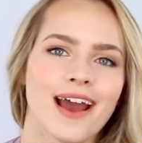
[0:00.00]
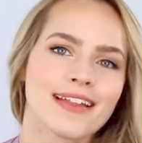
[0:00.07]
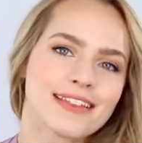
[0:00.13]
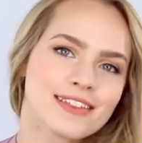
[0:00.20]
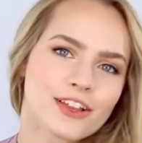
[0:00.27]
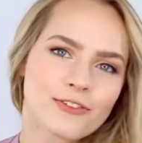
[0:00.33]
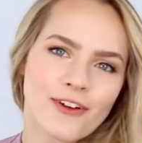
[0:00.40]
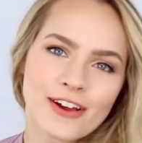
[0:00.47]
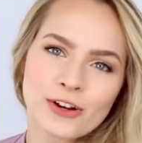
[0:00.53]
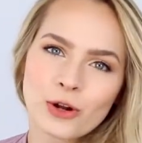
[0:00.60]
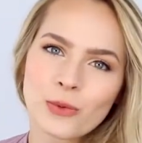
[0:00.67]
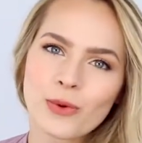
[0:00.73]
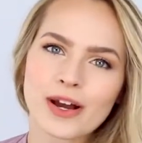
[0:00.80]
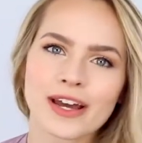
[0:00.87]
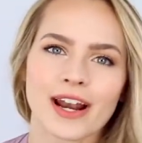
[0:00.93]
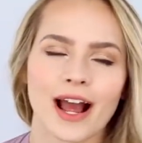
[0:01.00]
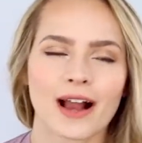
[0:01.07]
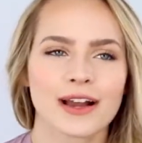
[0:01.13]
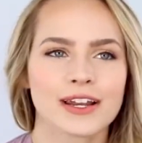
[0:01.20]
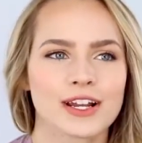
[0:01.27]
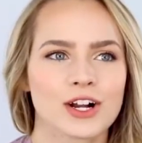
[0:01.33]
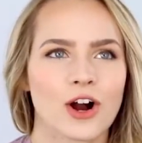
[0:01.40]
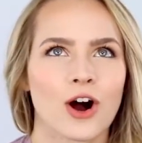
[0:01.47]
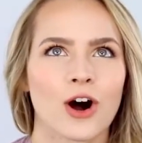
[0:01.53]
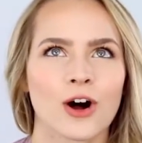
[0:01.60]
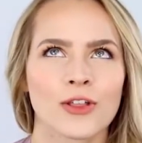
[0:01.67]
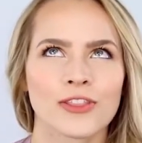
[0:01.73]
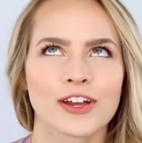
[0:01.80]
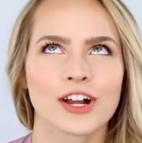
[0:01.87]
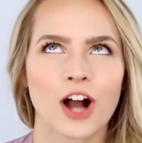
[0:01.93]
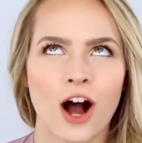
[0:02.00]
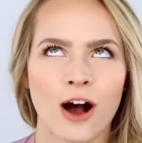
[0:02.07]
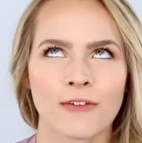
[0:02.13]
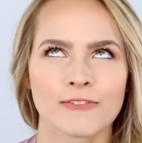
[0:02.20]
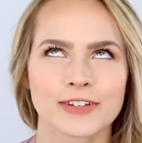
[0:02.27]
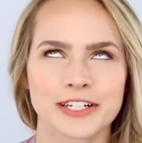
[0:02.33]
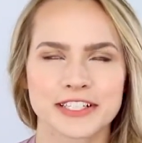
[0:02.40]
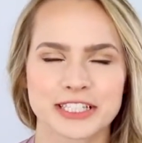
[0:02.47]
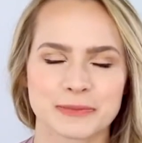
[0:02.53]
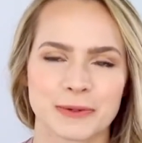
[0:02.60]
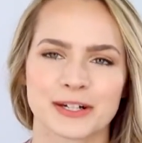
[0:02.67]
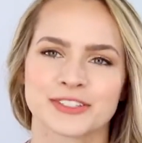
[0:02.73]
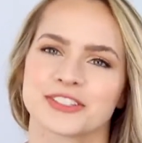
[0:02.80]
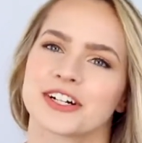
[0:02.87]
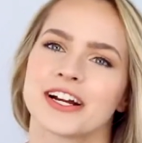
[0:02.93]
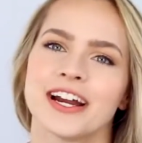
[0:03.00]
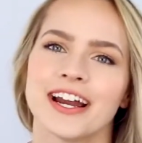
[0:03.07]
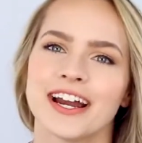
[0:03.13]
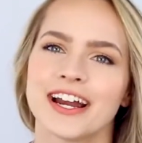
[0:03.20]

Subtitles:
And then the final one, I'm gonna call the confidence builder.